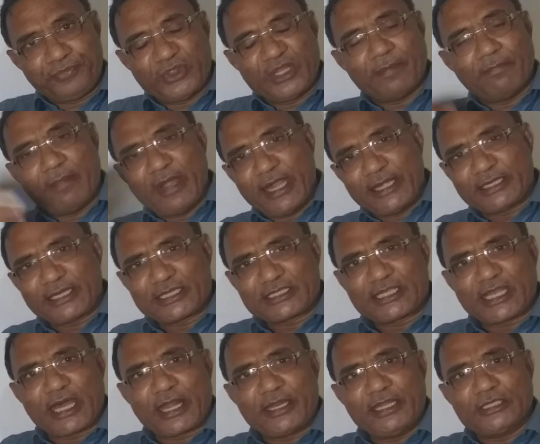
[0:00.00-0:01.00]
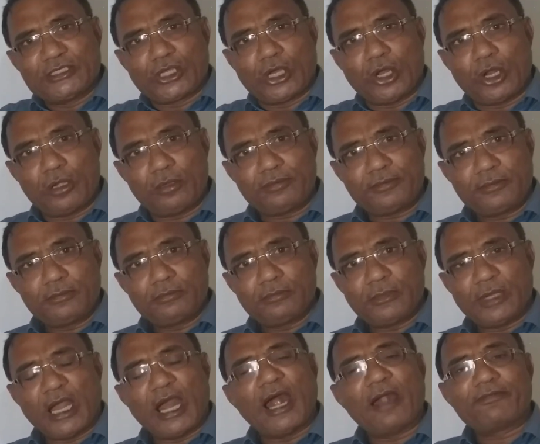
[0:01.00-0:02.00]
the matters are resolved
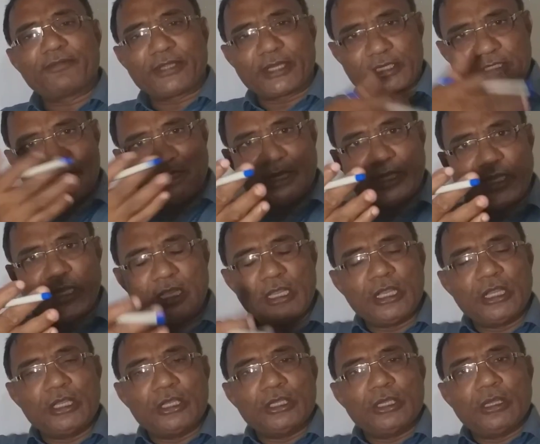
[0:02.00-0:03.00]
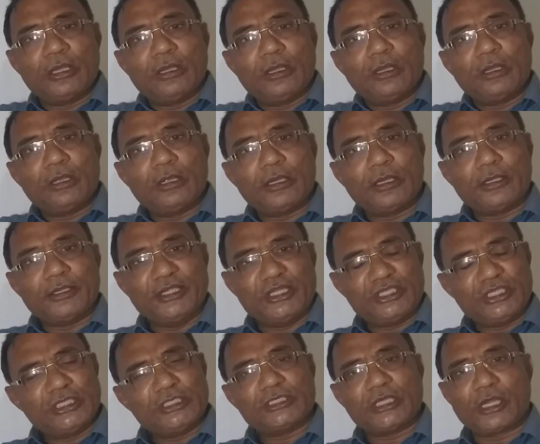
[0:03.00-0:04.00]
after the
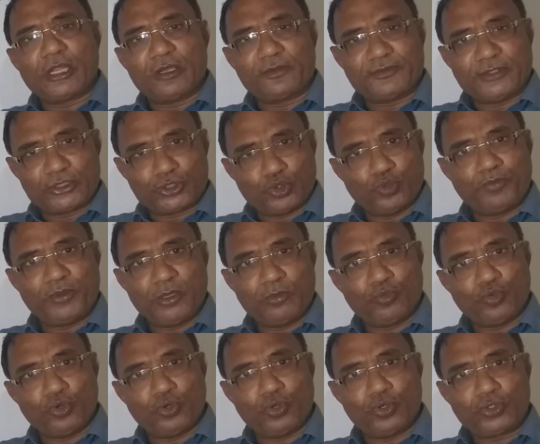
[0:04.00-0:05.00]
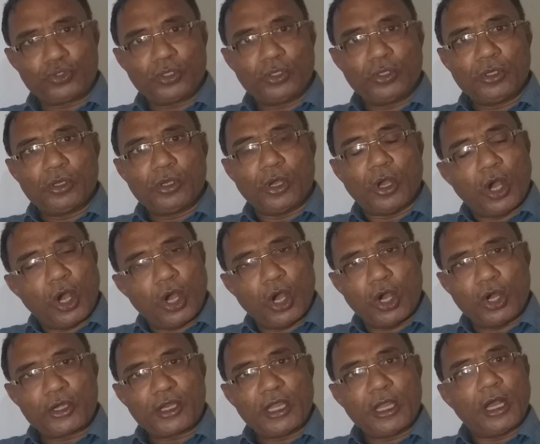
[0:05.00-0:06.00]
decision of the Supreme Court
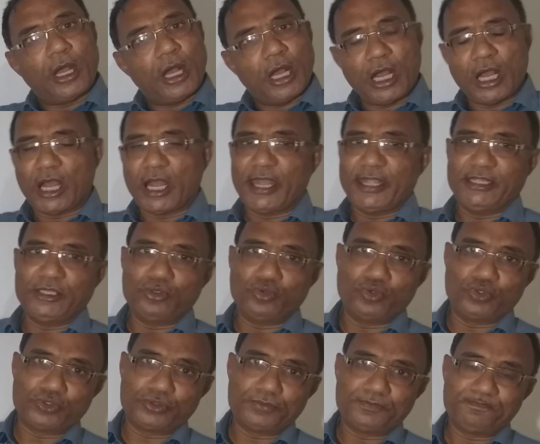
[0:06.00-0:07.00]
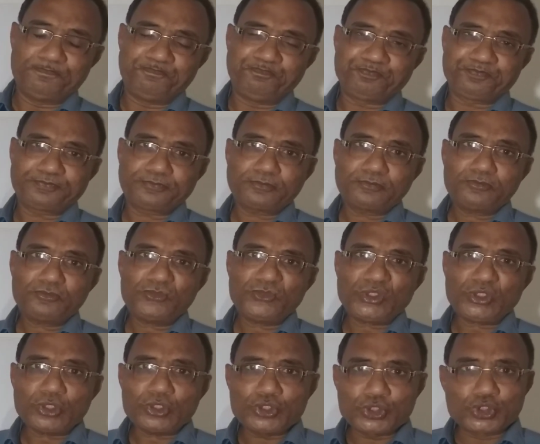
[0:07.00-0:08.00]
or High Court.
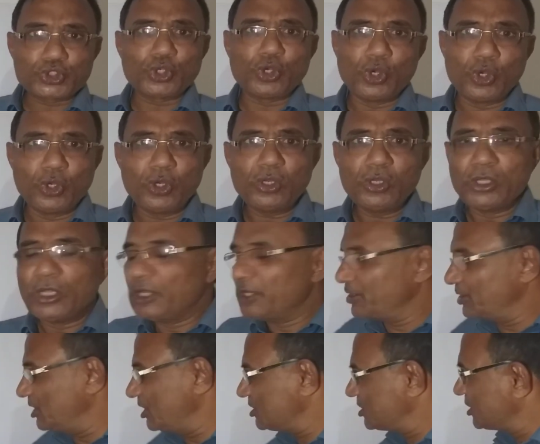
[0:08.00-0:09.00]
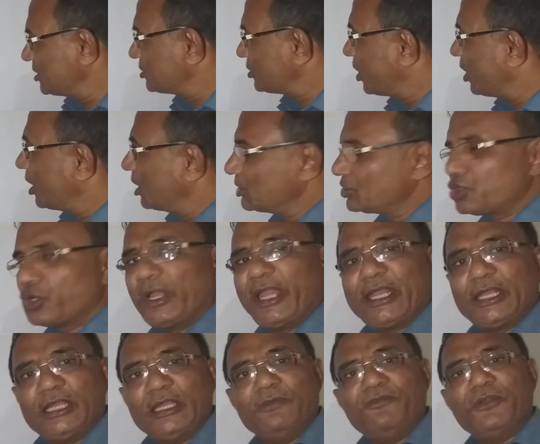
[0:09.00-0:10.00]
So, this is also a
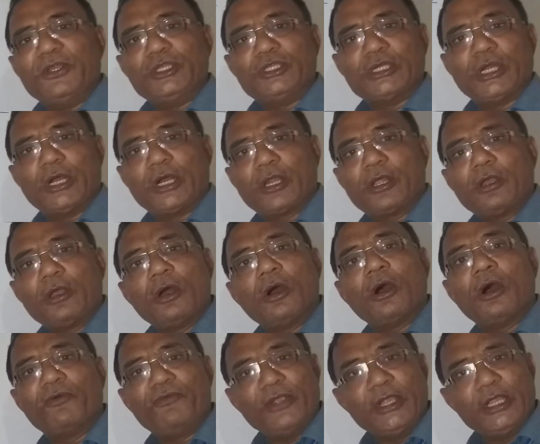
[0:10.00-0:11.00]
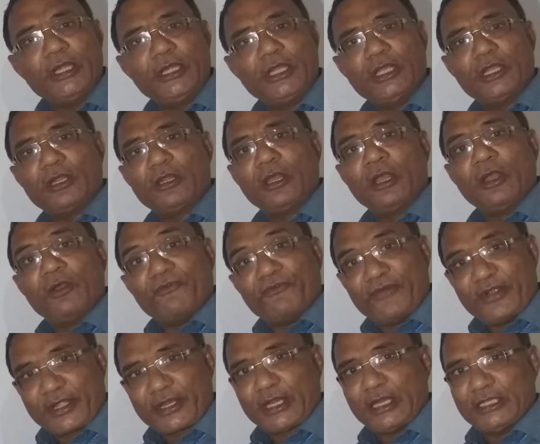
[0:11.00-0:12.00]
key feature of Indian
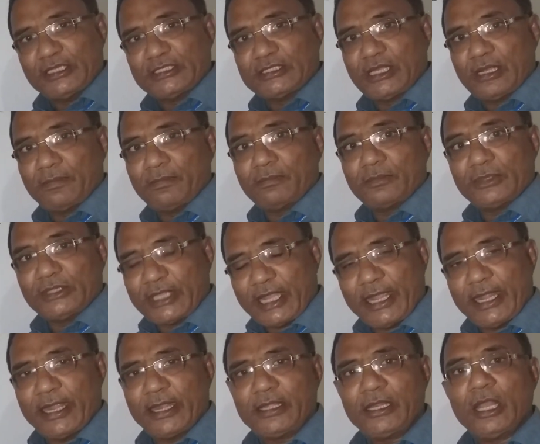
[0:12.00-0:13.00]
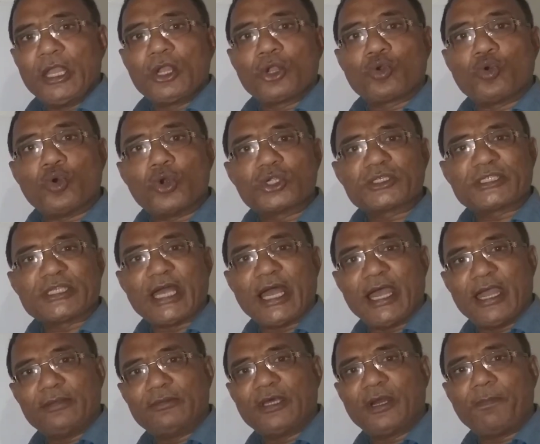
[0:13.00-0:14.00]
federalism, that courts
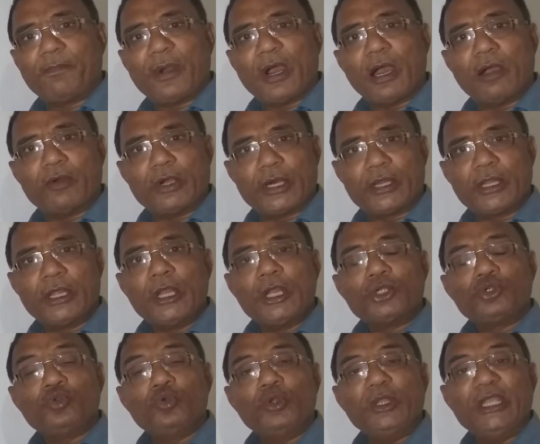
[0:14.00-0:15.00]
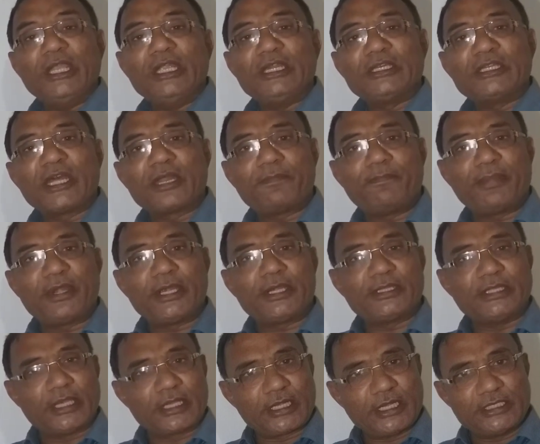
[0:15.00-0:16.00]
have the power to interpret
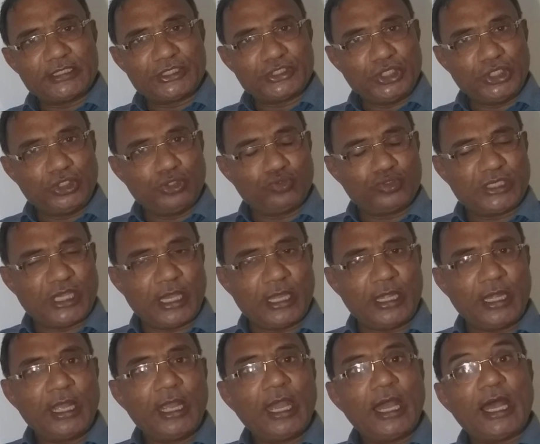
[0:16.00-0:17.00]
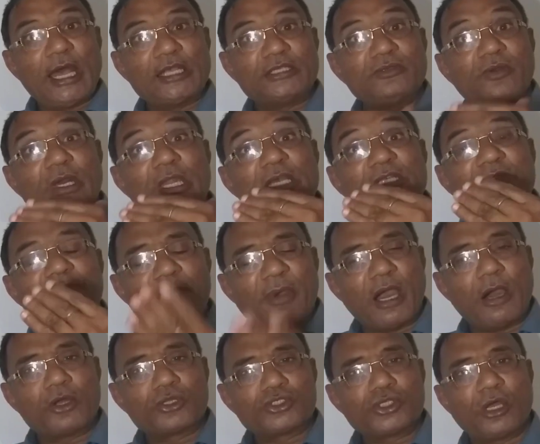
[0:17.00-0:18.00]
the constitution as well as
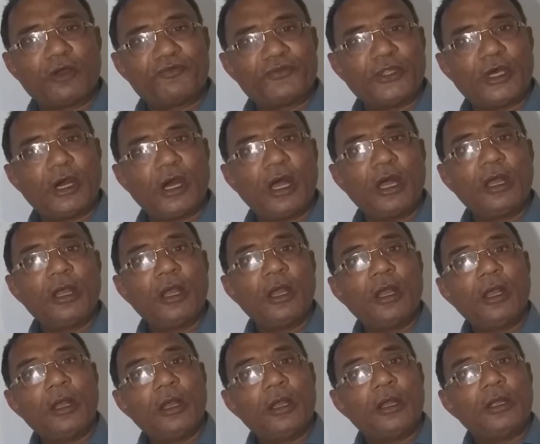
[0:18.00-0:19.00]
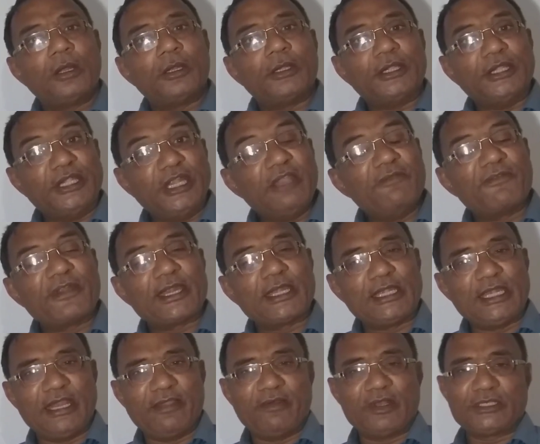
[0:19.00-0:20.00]
powers of the different
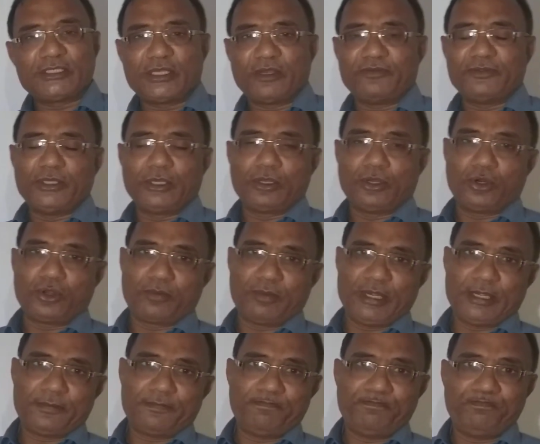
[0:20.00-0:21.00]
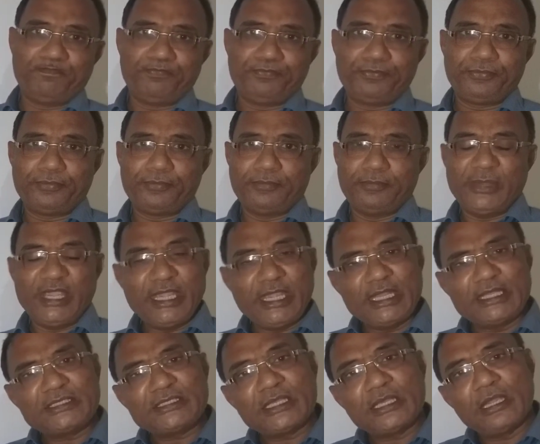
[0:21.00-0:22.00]
levels of the government.
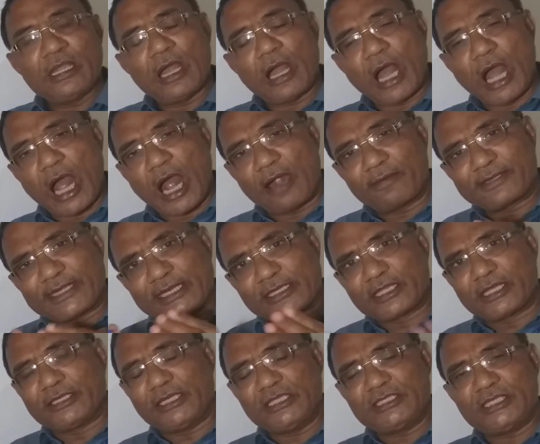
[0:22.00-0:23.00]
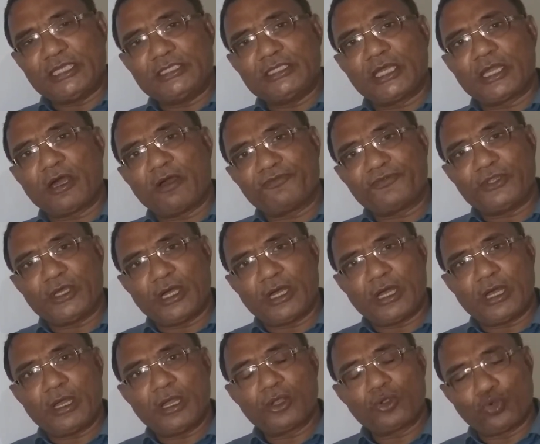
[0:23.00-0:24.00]
Means, after the decision of
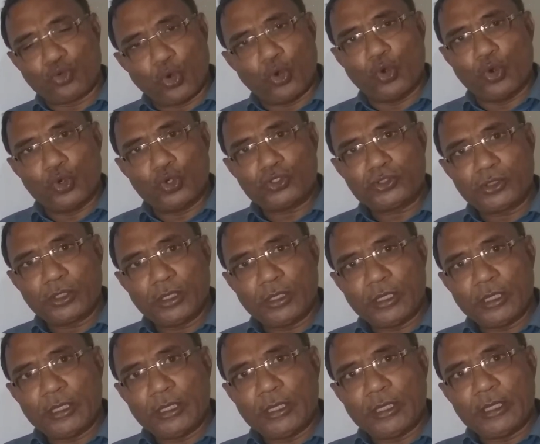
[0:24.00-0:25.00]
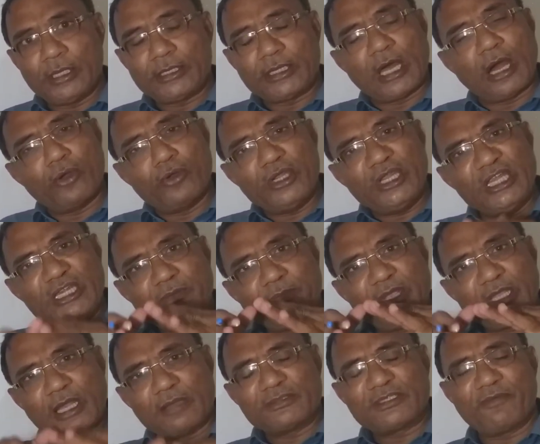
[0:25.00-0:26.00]
the court, now it
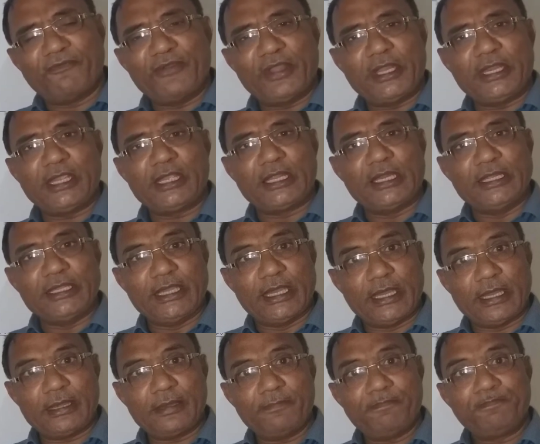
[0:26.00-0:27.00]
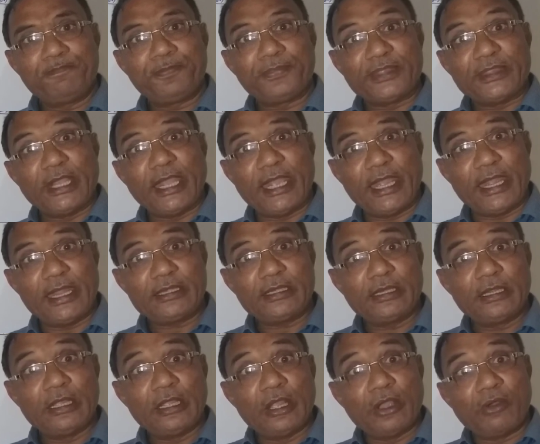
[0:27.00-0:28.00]
becomes very clear
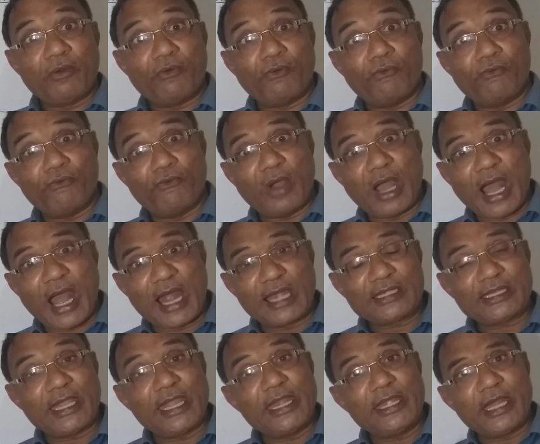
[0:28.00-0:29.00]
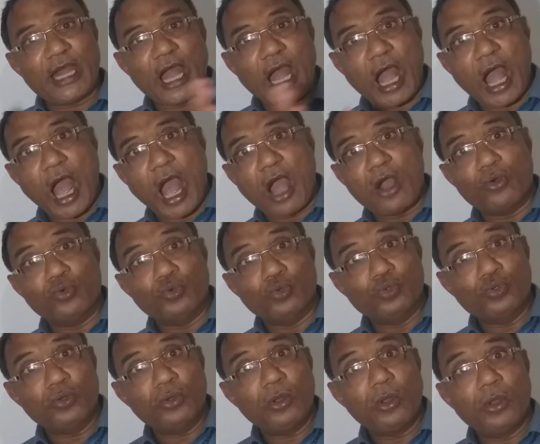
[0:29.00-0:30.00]
that what and
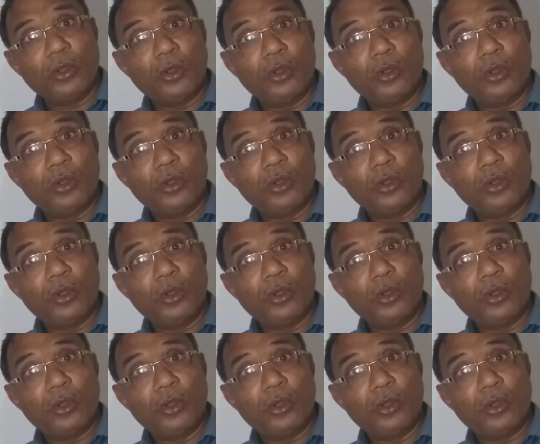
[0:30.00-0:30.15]
how